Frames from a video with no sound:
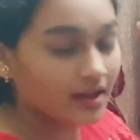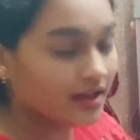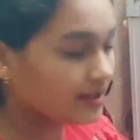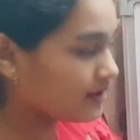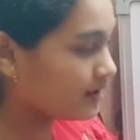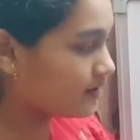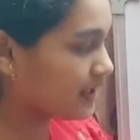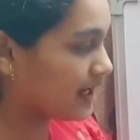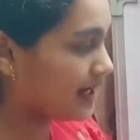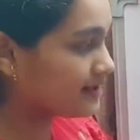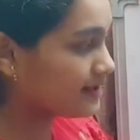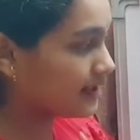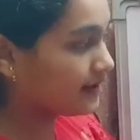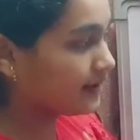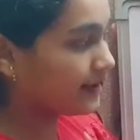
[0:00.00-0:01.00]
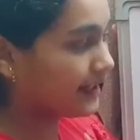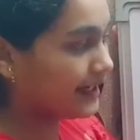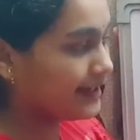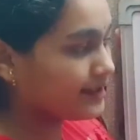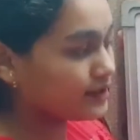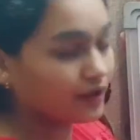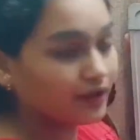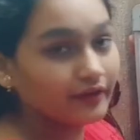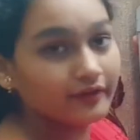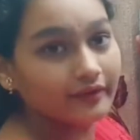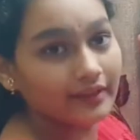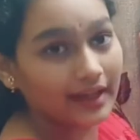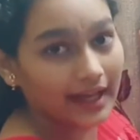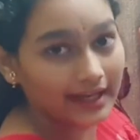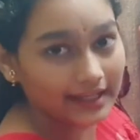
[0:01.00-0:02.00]
such as in the case of
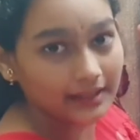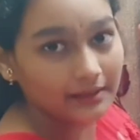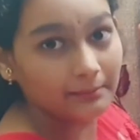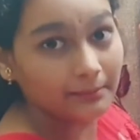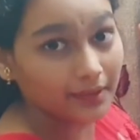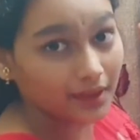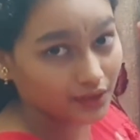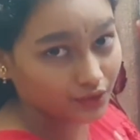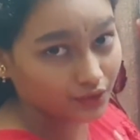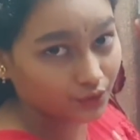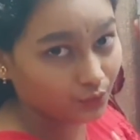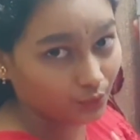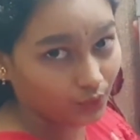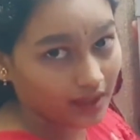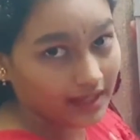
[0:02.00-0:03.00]
9 plus 2.